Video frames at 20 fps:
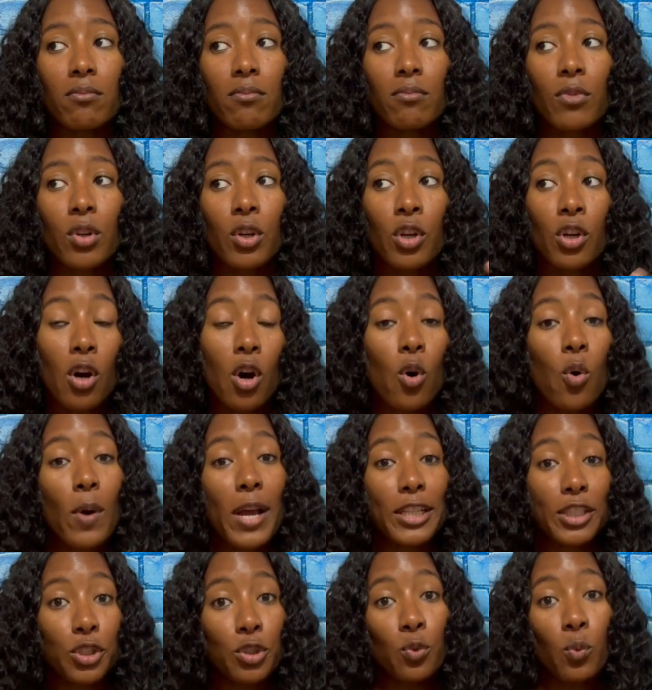go
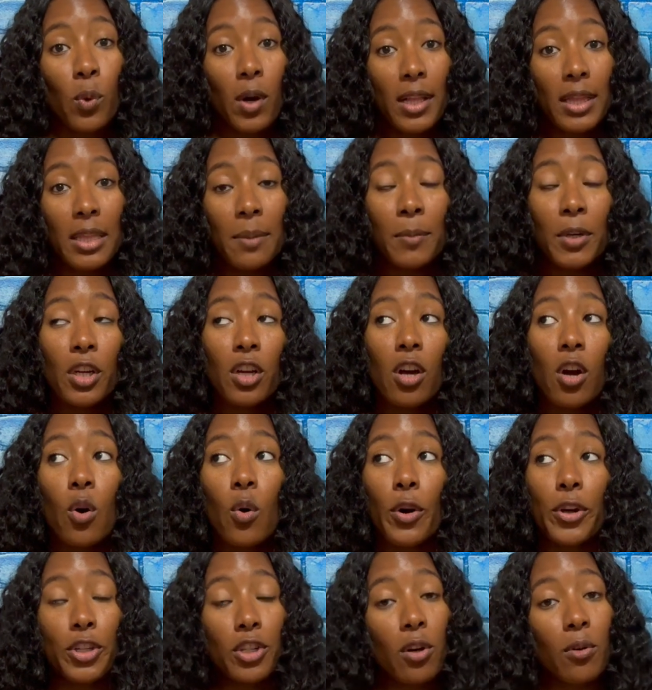as you want them to go
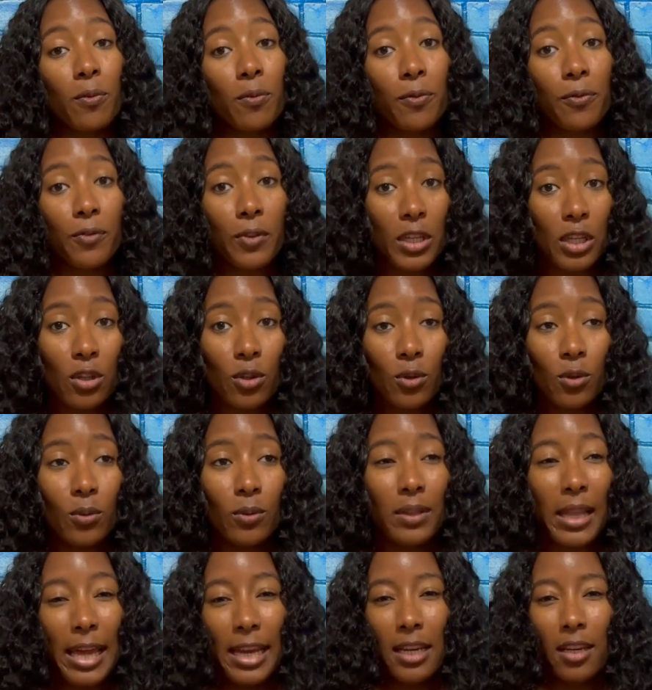or don't feel
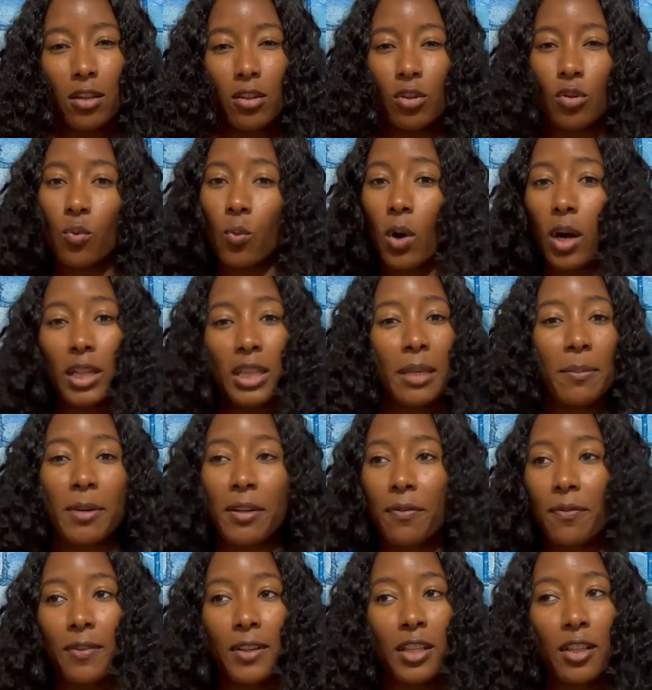like you want them to
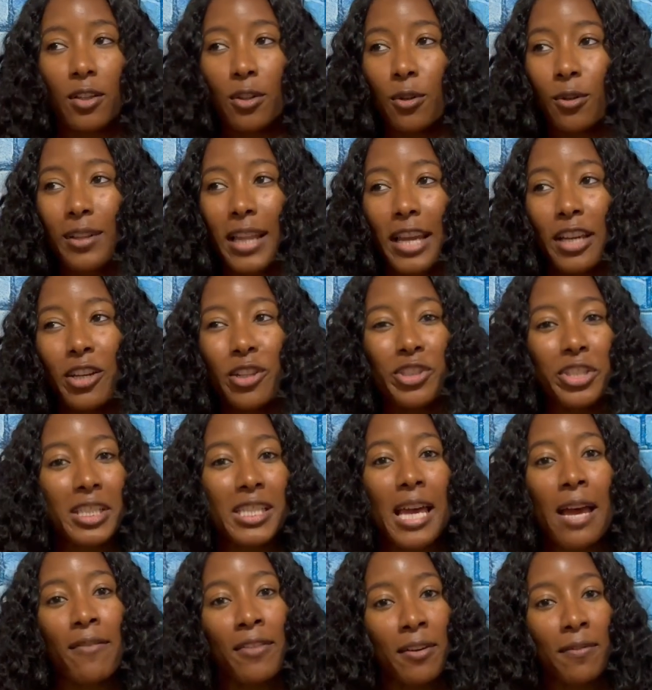feel, like you're just
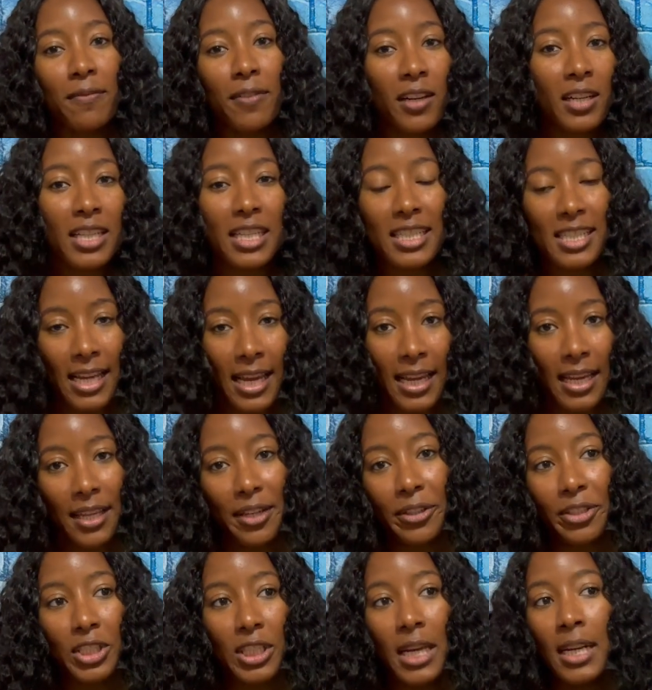having a funky day
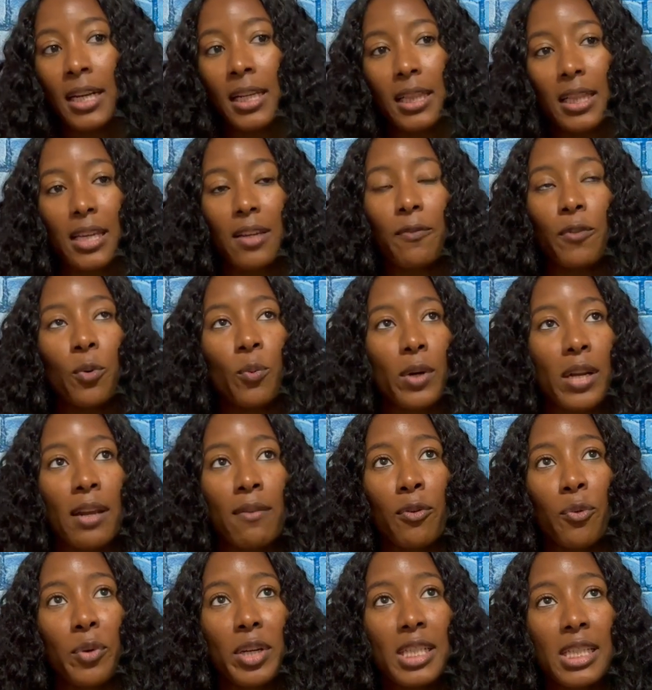energetically for
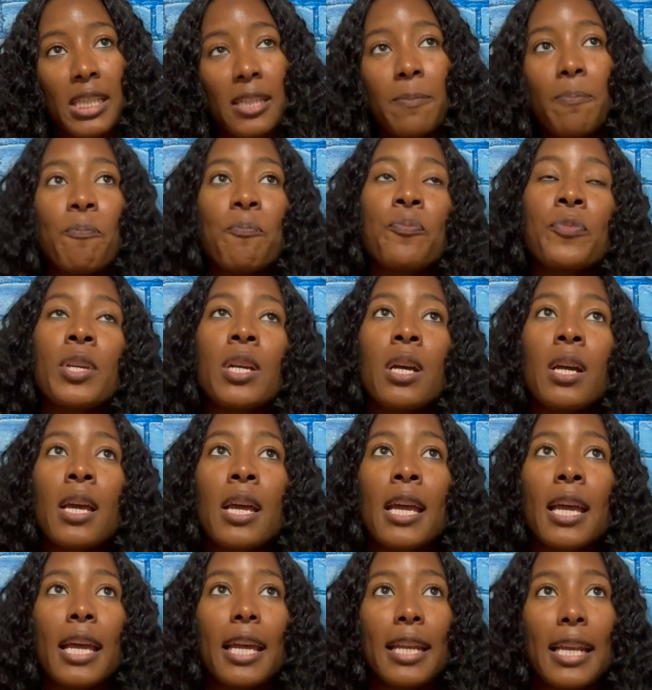whatever reason,
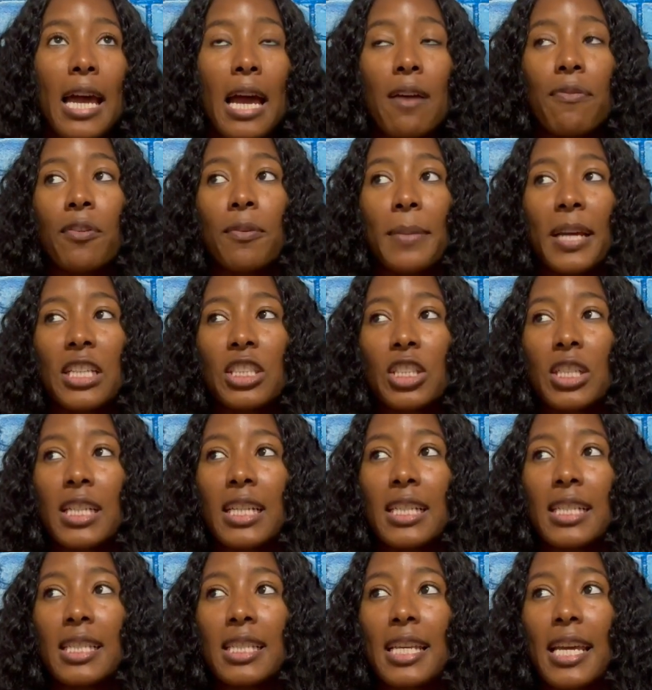an affirmation
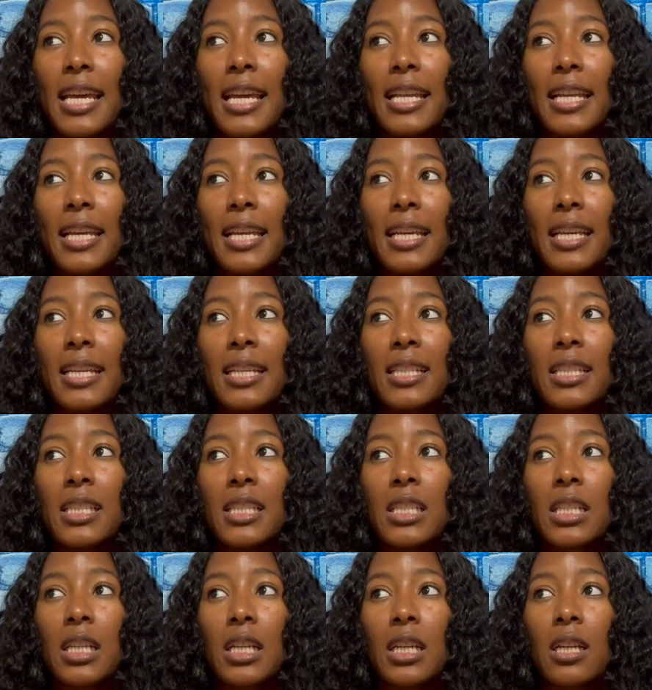he said is,
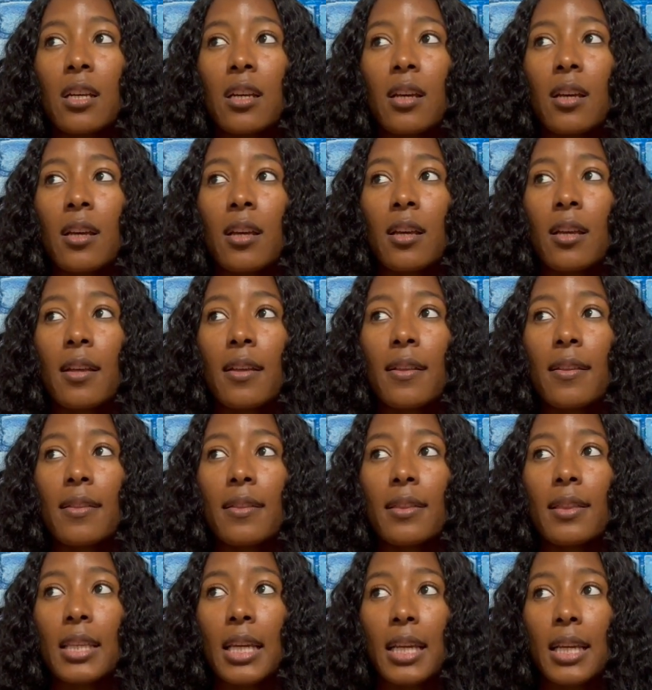
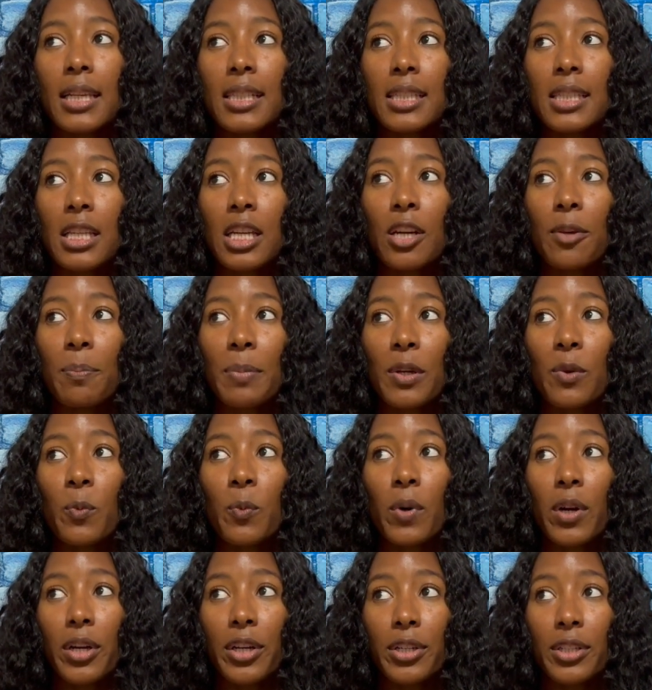things could be
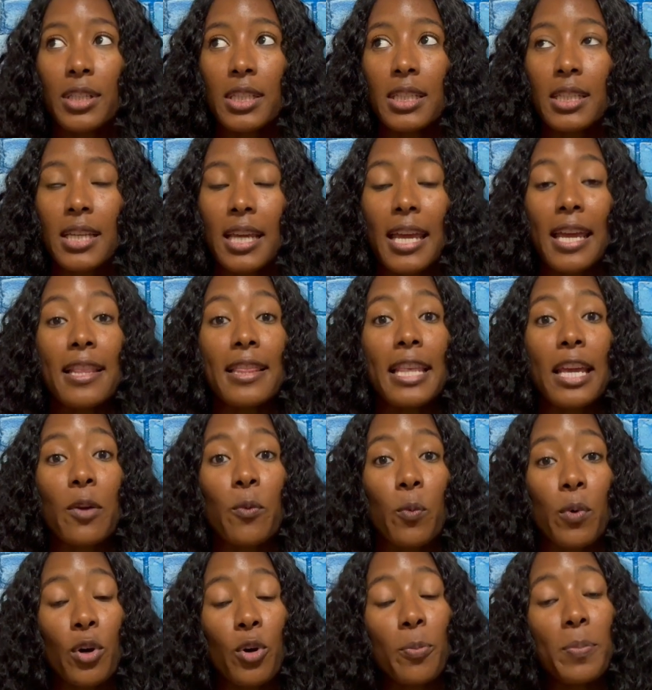worse and they
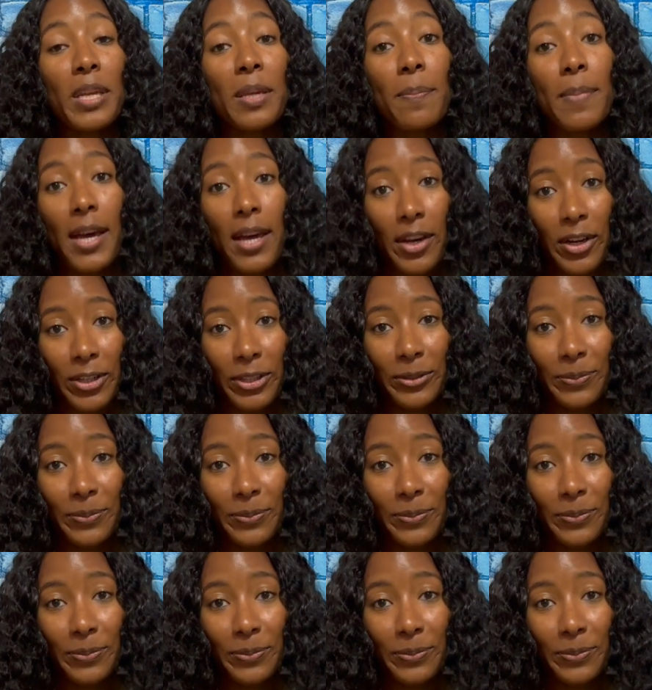will be better.